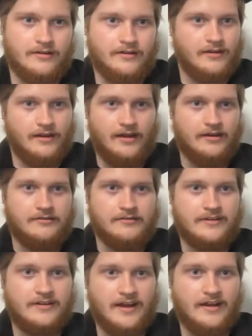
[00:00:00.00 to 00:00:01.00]
And
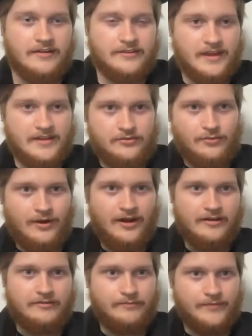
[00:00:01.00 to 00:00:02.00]
yeah, that's
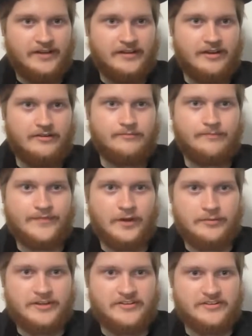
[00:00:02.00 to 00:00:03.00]
why, again,
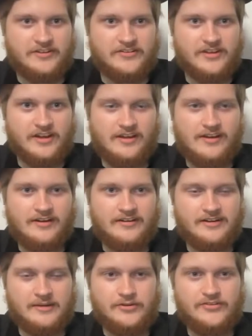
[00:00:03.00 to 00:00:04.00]
hope it doesn't get stuck at
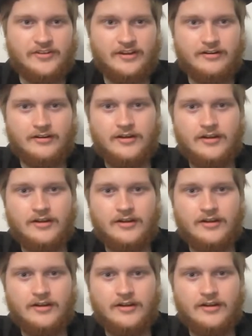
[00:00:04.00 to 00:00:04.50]
99%.